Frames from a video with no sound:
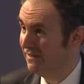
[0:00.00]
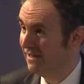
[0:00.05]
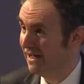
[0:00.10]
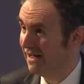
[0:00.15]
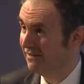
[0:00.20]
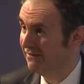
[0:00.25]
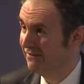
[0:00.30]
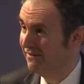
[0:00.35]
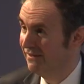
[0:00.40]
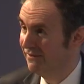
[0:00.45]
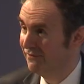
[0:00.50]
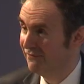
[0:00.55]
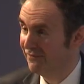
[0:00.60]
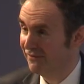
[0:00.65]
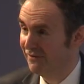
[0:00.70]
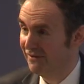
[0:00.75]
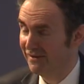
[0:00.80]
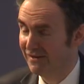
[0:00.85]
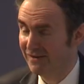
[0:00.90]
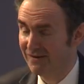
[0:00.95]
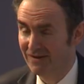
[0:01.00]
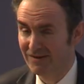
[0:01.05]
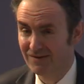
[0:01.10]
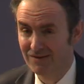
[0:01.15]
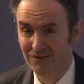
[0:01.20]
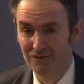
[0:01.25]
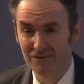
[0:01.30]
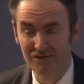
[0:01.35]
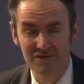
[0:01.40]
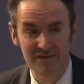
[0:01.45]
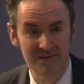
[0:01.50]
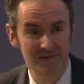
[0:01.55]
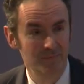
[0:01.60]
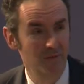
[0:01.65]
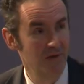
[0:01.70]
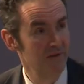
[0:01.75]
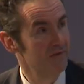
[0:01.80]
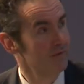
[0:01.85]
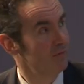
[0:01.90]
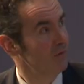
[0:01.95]
can for as long as is
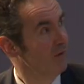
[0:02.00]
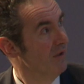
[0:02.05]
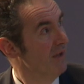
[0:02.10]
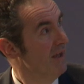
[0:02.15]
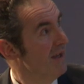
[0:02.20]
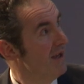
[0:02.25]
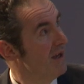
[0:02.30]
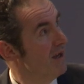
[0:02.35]
possible.